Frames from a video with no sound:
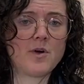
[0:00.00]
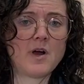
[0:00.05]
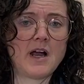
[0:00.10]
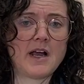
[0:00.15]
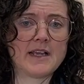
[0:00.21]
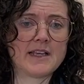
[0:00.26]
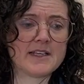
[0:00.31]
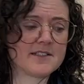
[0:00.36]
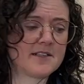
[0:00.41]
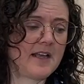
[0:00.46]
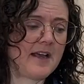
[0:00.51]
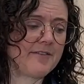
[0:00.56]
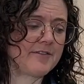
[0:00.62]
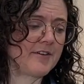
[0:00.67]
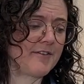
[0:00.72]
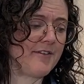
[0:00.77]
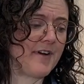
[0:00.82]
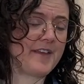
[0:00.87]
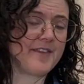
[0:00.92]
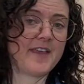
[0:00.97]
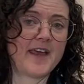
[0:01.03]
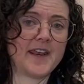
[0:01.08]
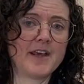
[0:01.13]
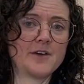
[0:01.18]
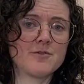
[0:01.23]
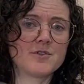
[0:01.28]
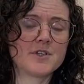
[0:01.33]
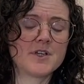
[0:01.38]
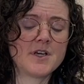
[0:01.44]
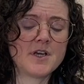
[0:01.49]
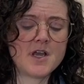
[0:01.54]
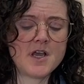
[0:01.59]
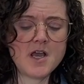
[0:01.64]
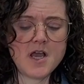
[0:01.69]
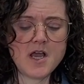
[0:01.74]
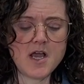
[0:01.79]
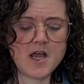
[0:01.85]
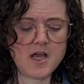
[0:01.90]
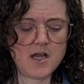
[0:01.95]
I guess I'll have to find that out.
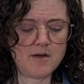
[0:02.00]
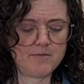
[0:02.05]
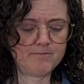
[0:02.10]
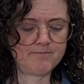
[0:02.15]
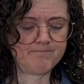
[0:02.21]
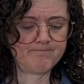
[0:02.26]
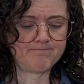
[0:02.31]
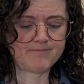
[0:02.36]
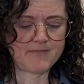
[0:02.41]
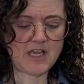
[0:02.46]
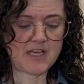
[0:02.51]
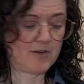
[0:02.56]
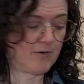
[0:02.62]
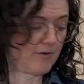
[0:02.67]
I don't